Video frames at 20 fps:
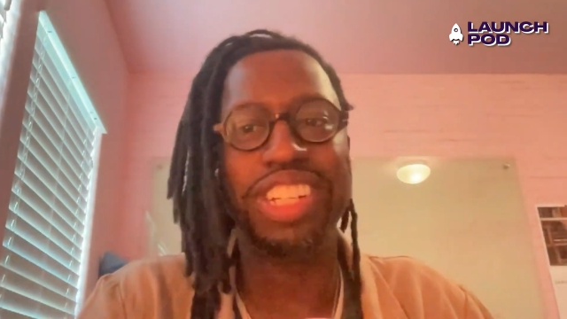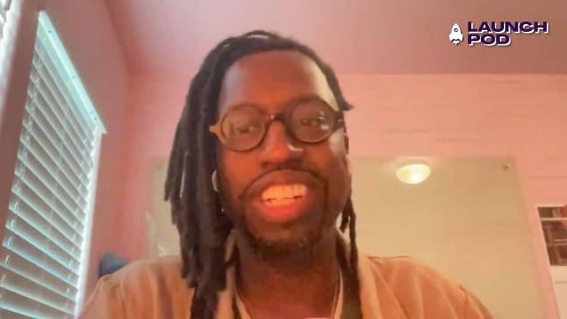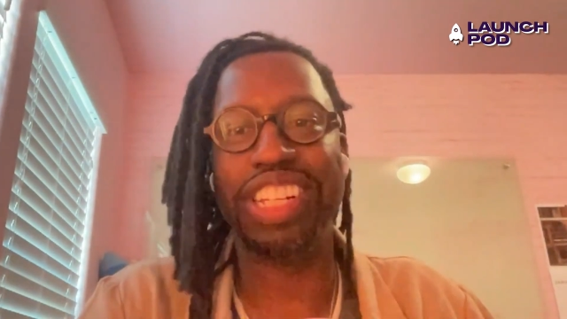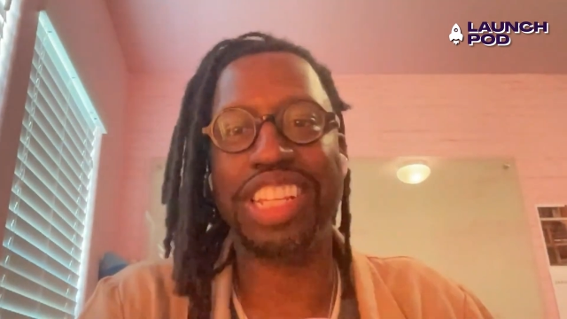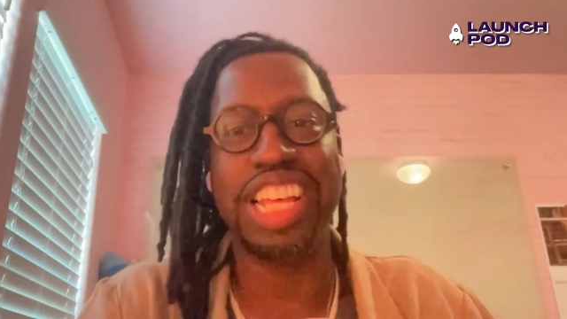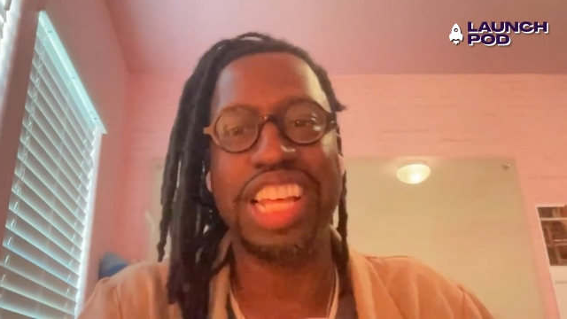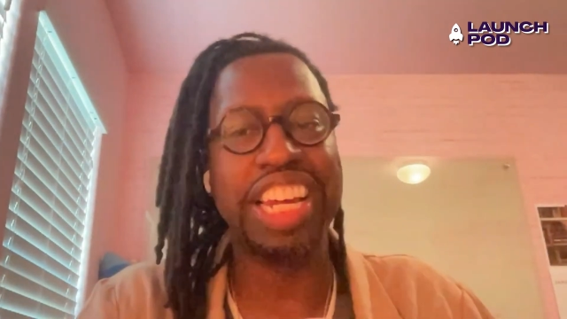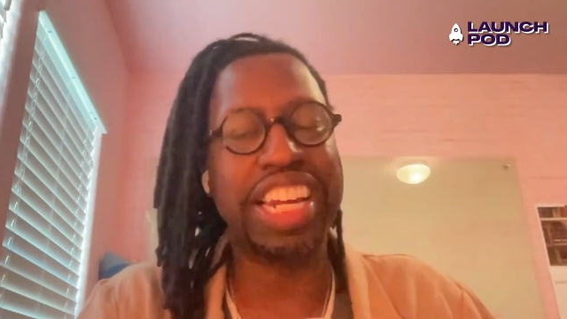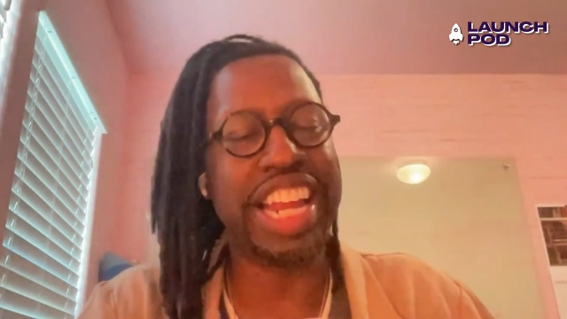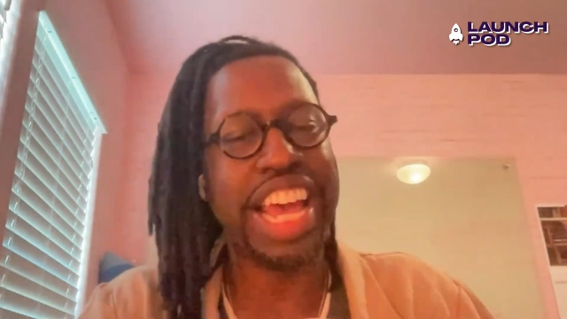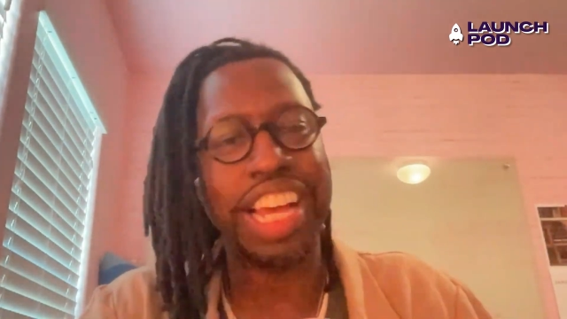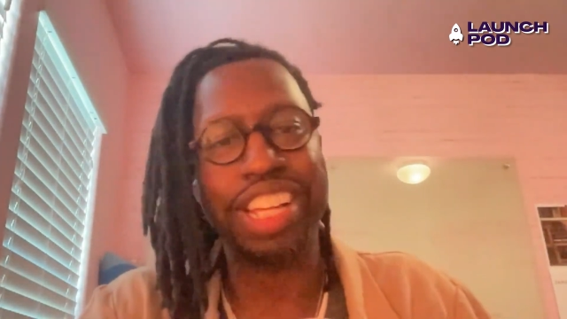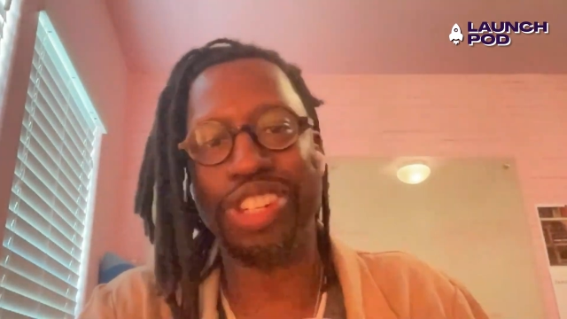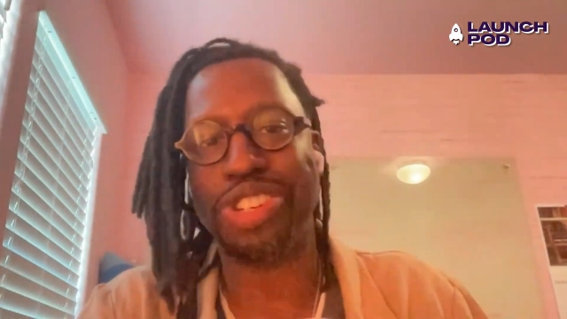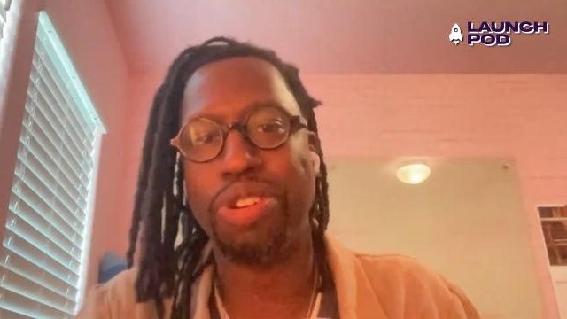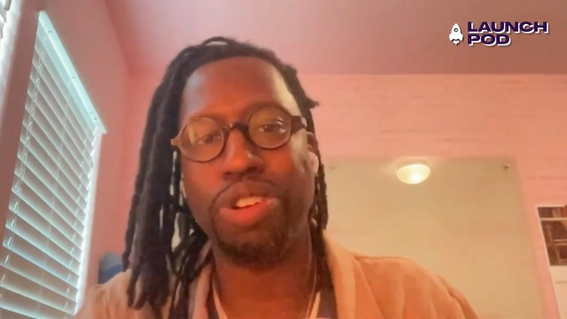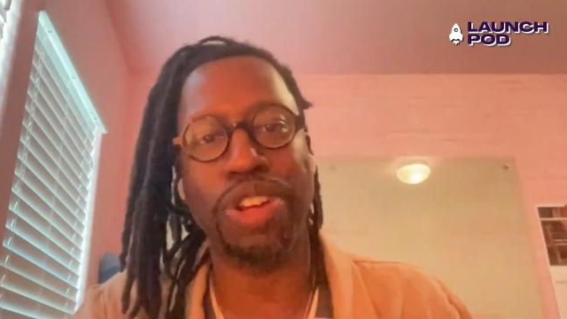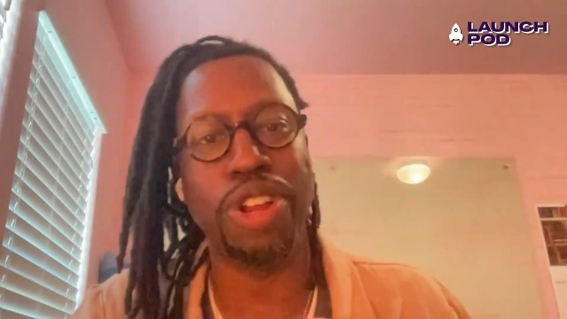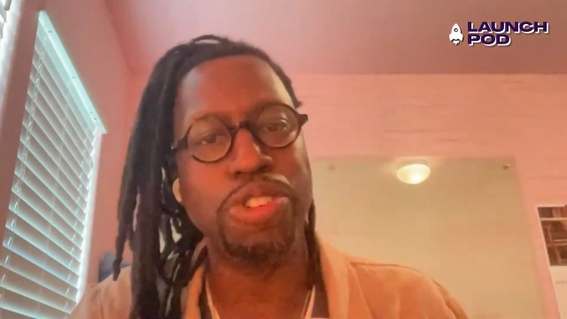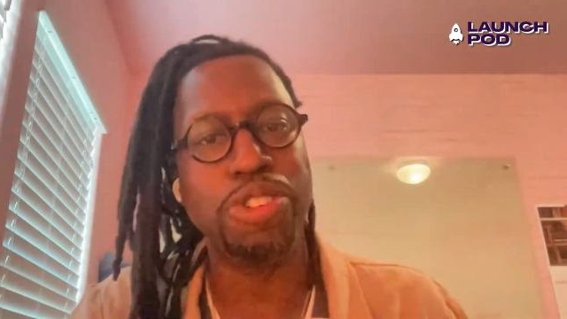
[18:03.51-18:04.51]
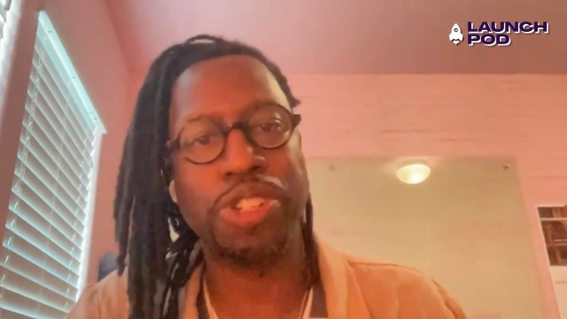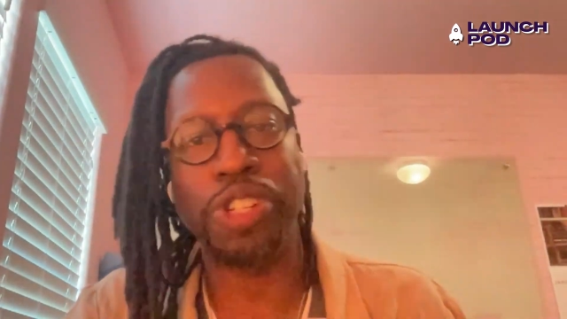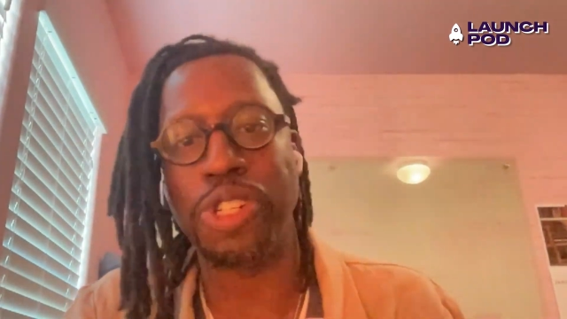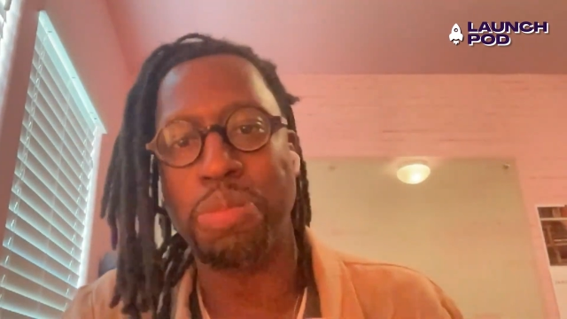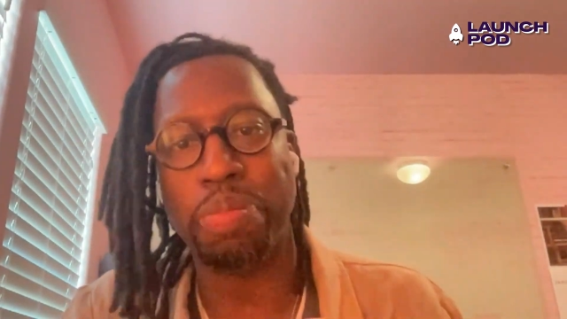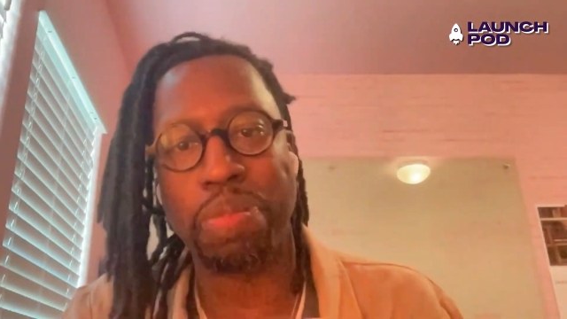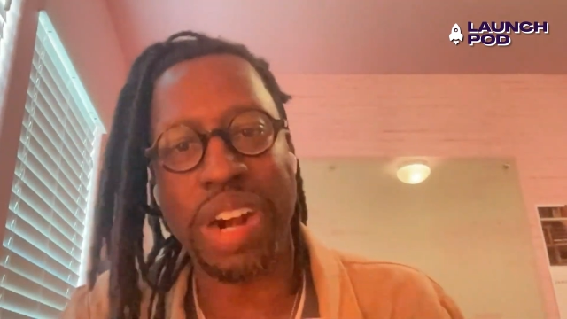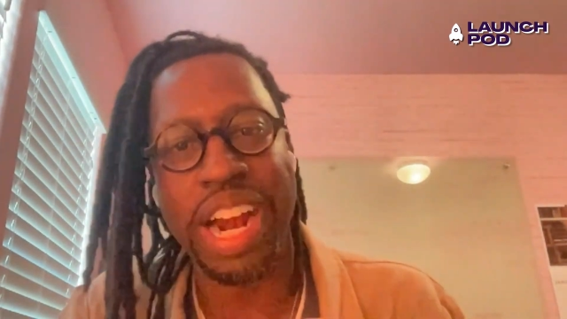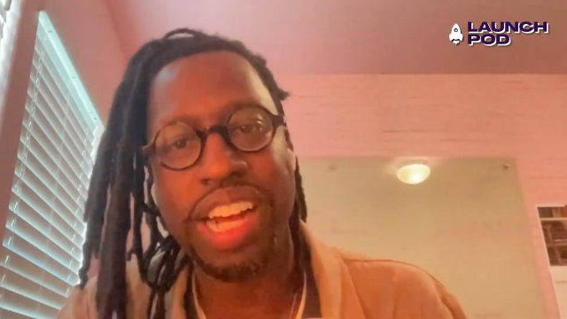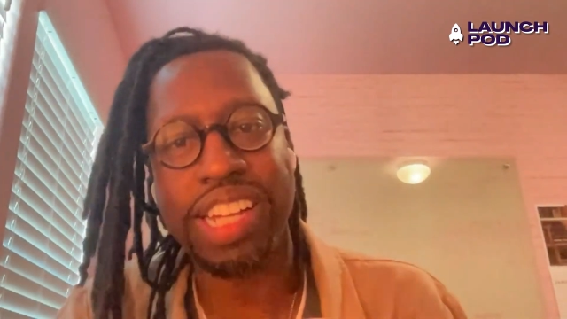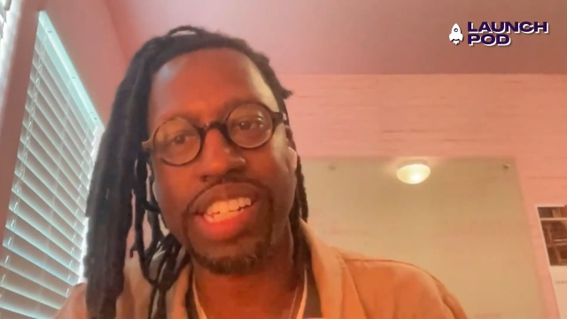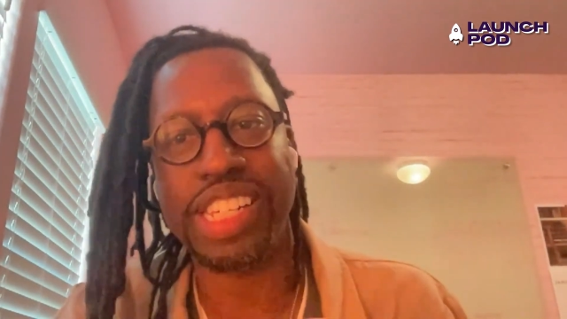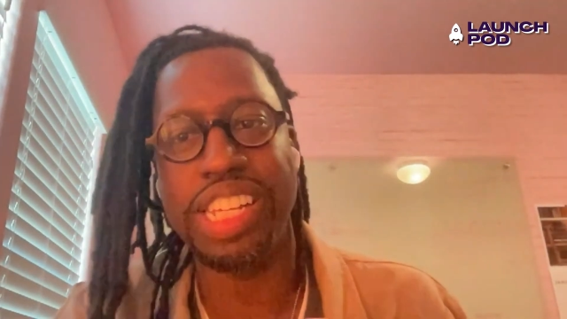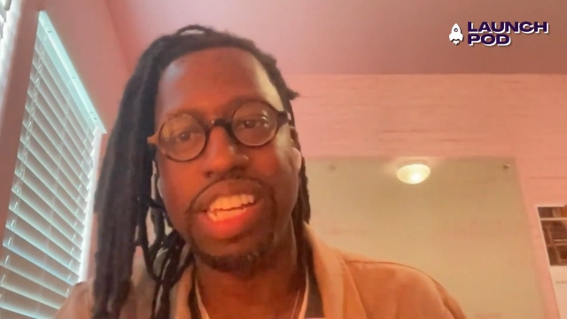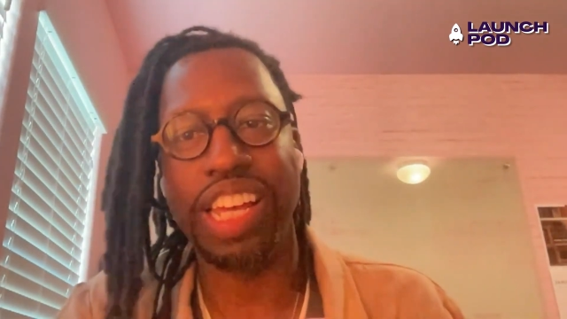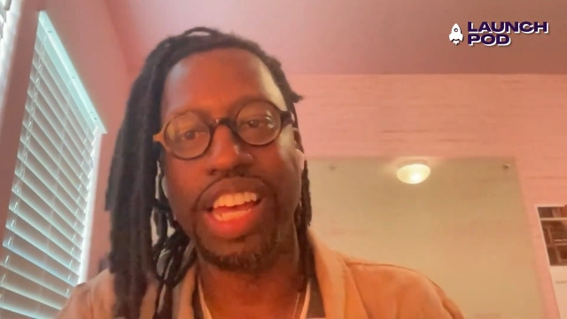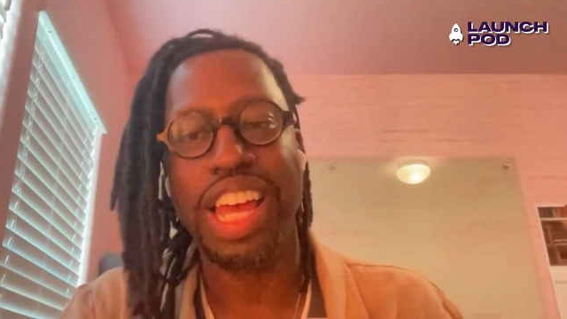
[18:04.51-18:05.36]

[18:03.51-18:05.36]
the next closest proxy.